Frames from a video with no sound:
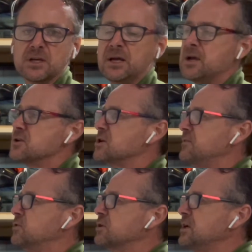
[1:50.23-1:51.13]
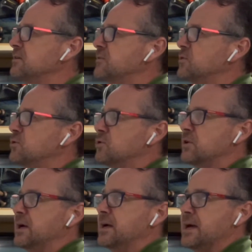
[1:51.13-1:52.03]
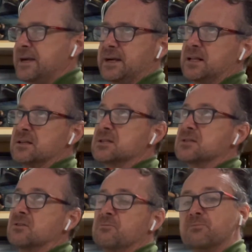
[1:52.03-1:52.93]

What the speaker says: So if you're looking for an analysis of